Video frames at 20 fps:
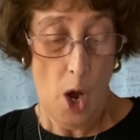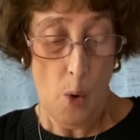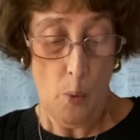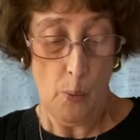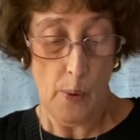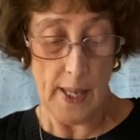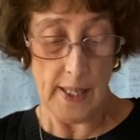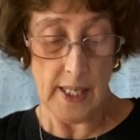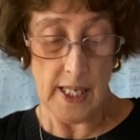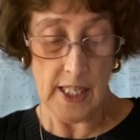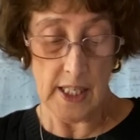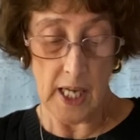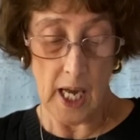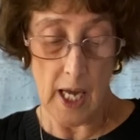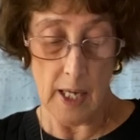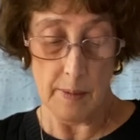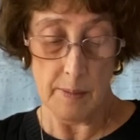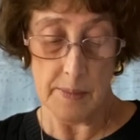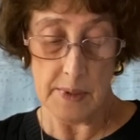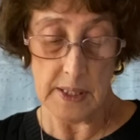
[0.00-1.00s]
When he
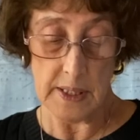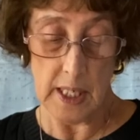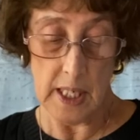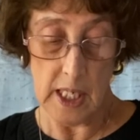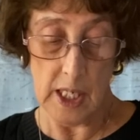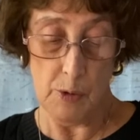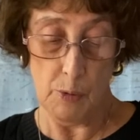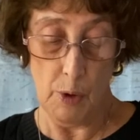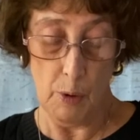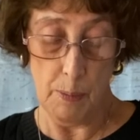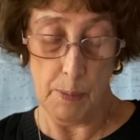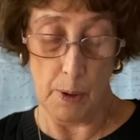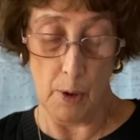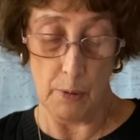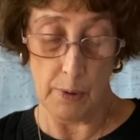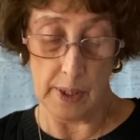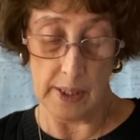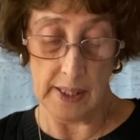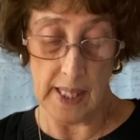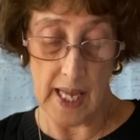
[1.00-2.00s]
comes, he will
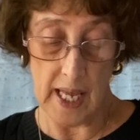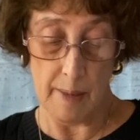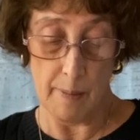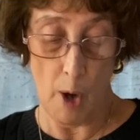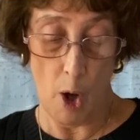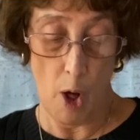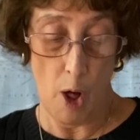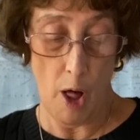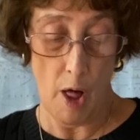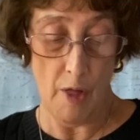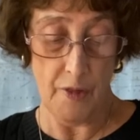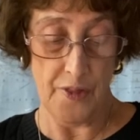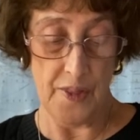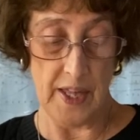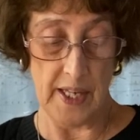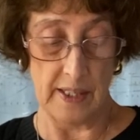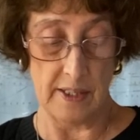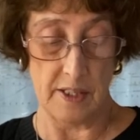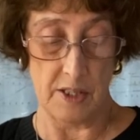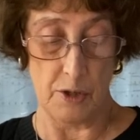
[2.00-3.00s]
proclaim all
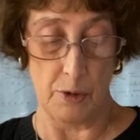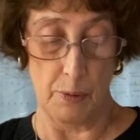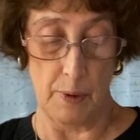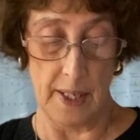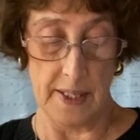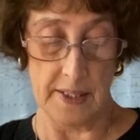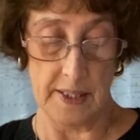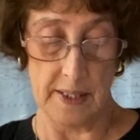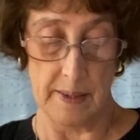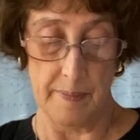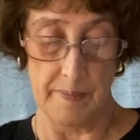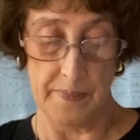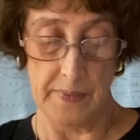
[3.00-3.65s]
things to us.